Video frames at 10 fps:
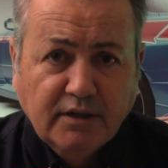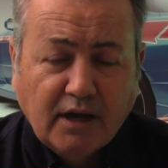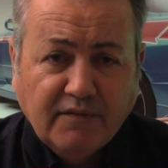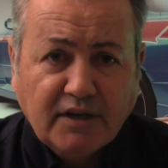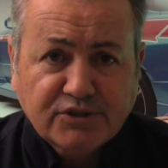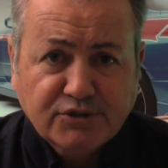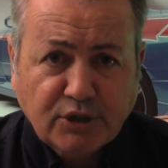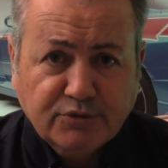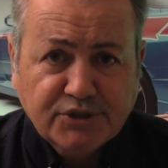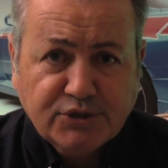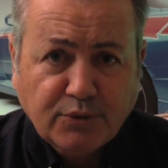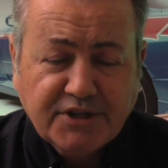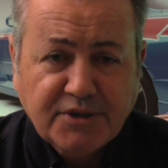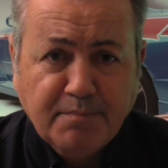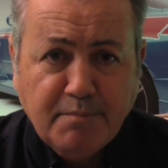I've also told the story
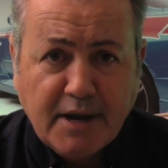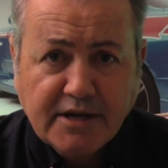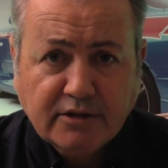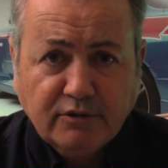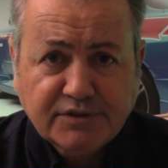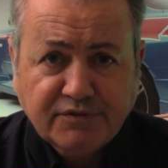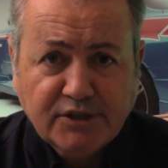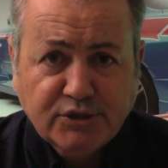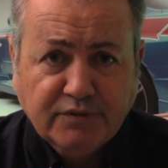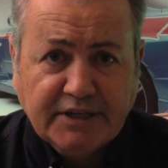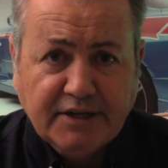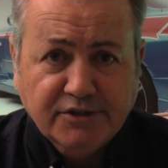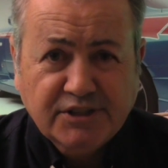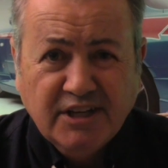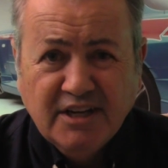to many close friends over the
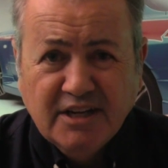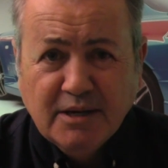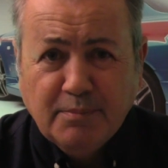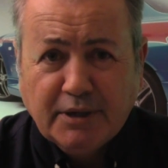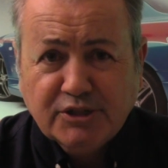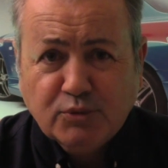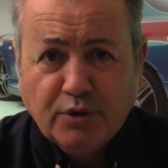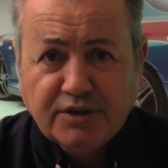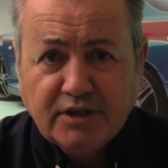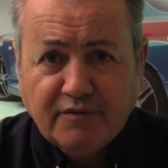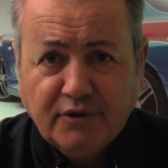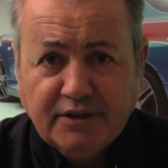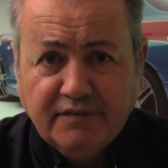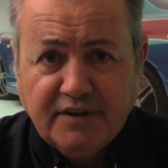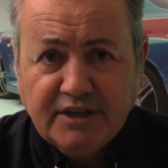years, but it's worth covering
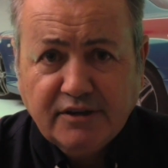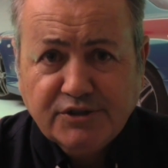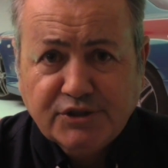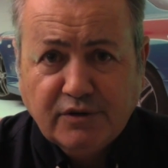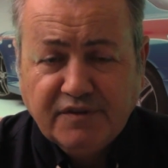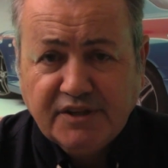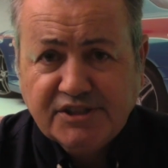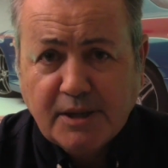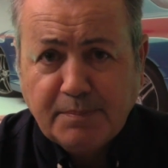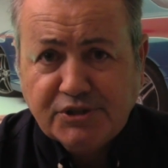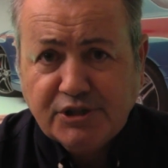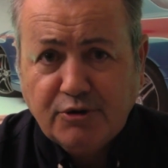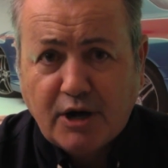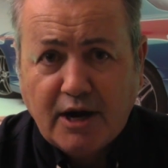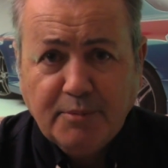in the video, so for this
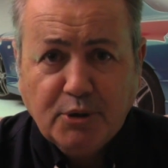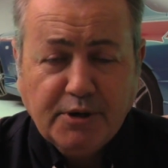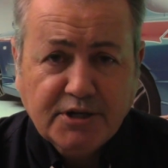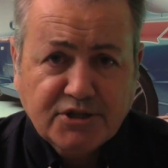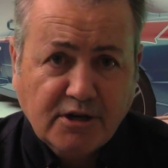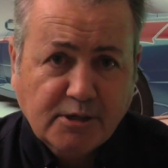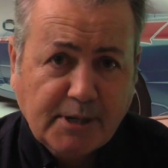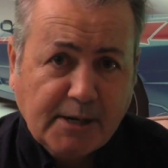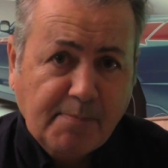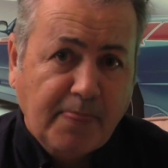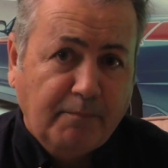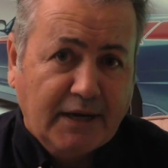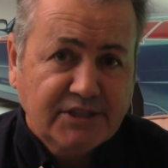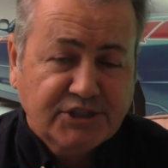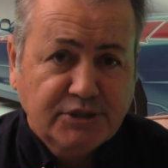episode, I'm going to talk about
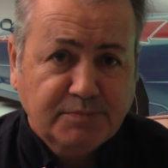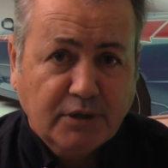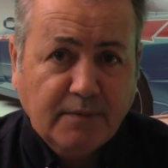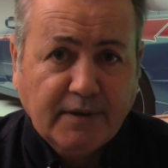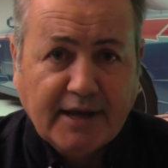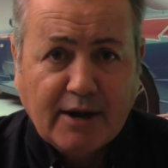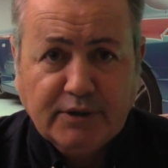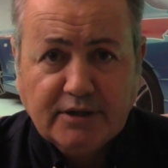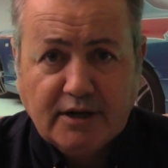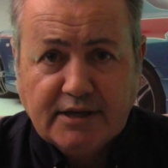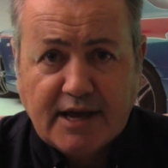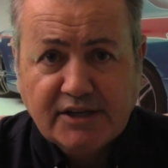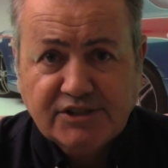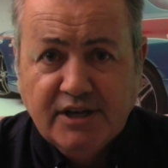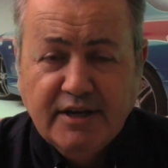my Supra and how it got
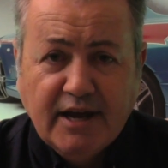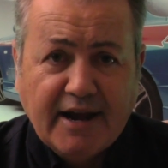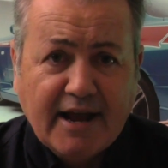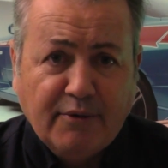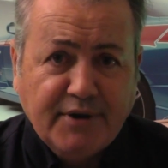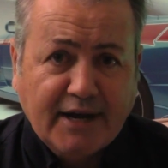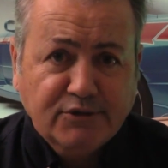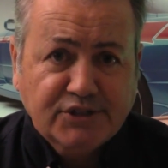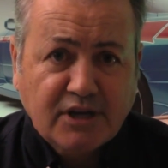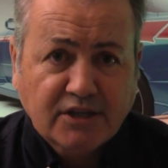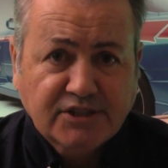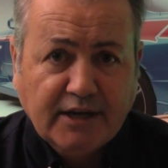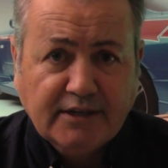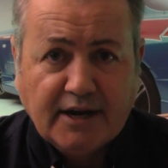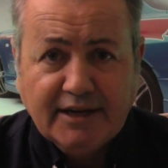cast, and how Nitrous
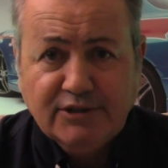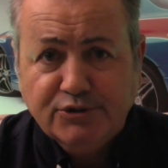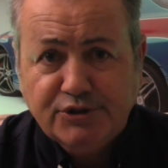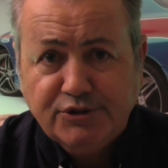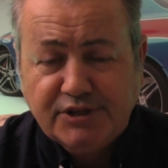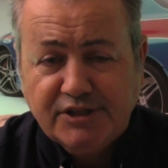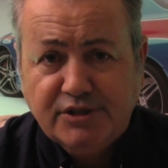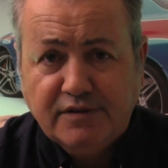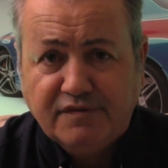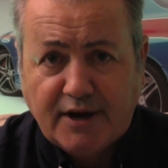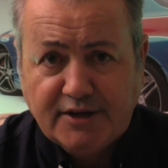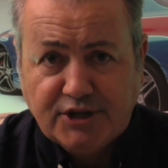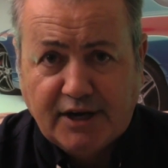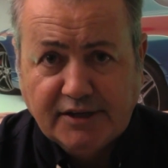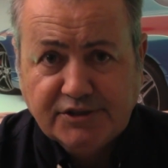Oxide got introduced into the
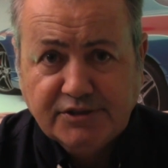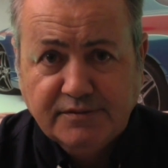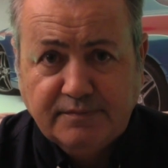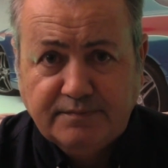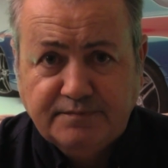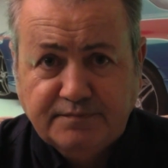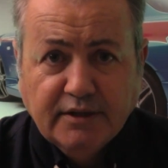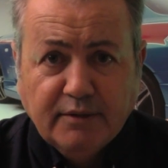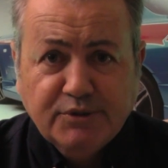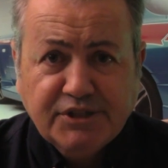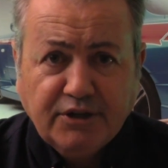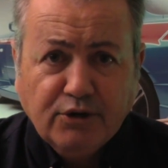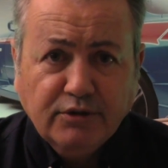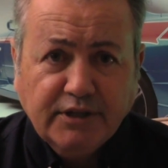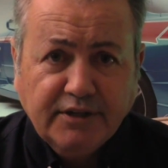franchise. It was
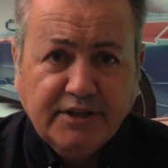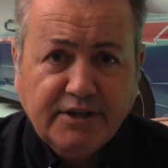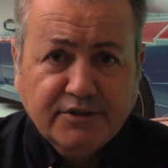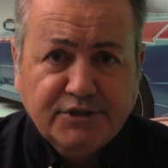early in the year